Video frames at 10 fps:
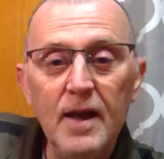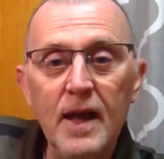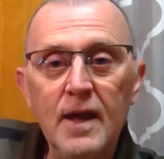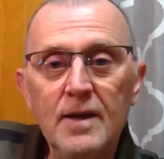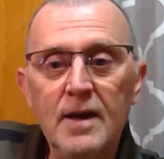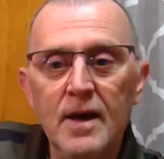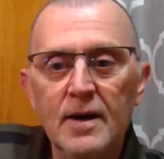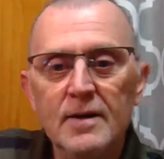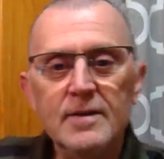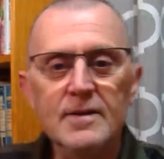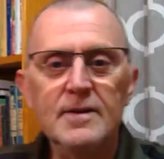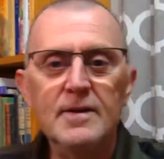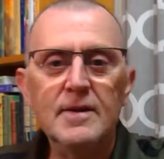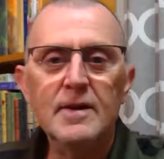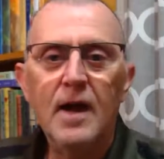And uh,
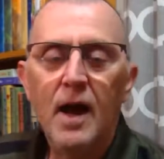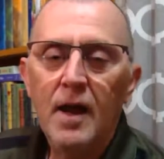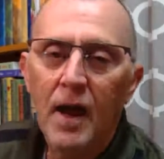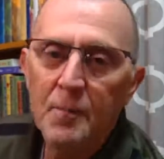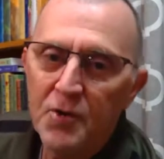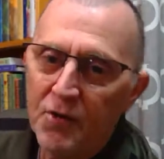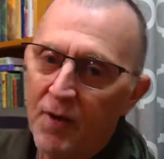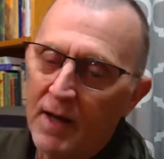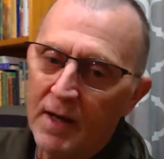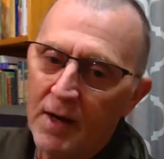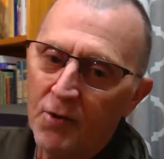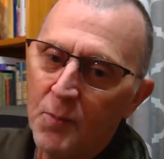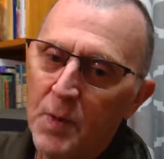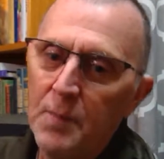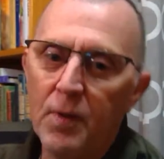I, I'm sure I can hear the
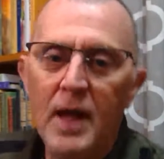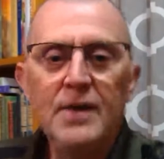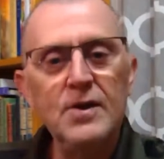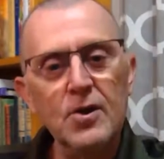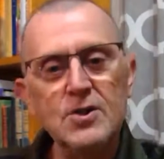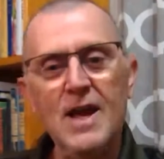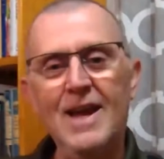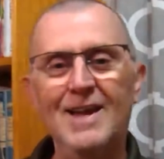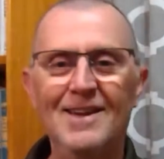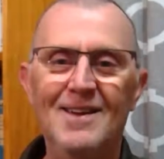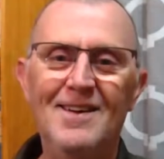people out there saying,